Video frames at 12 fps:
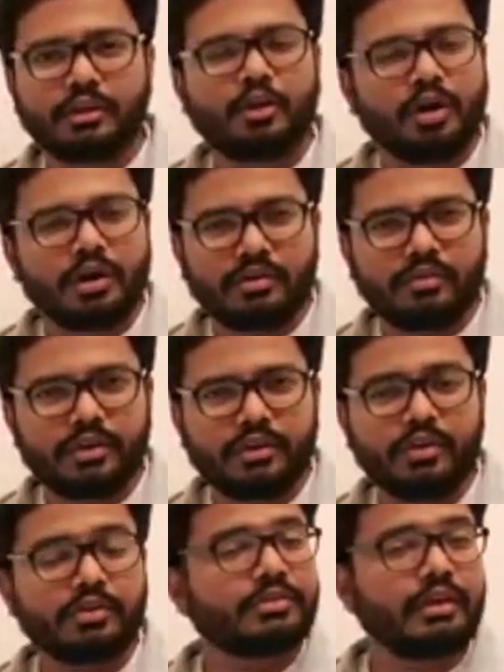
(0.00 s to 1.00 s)
recorded
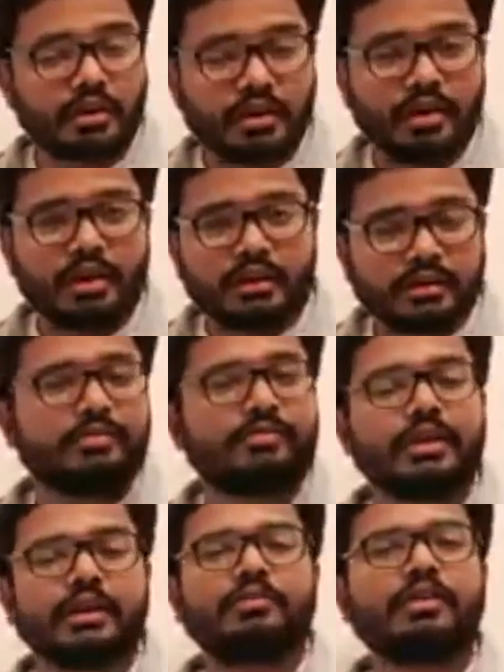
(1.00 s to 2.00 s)
videos and
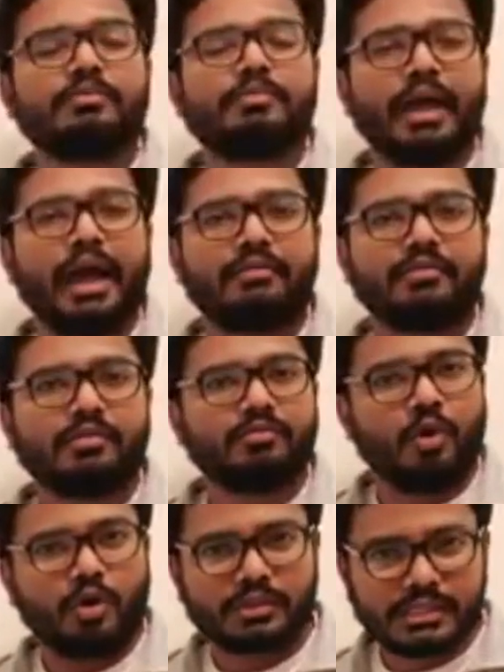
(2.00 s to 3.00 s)
definitely we'll plan
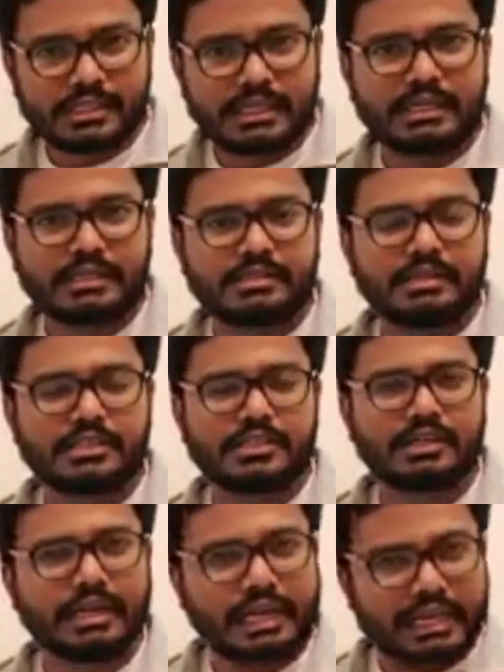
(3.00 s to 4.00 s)
on walk the street
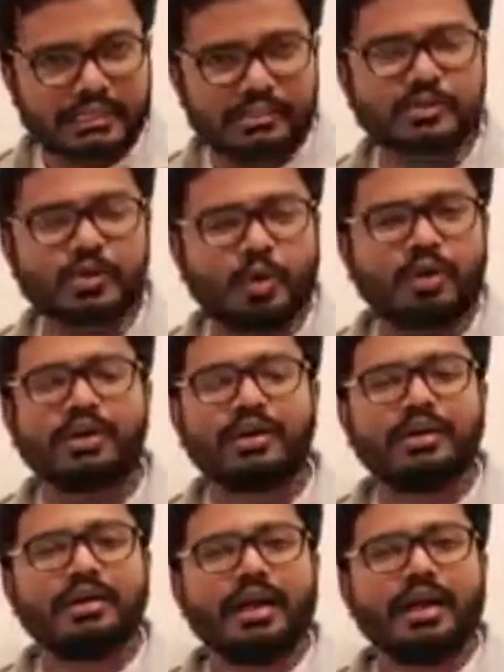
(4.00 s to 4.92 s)
session in Seoul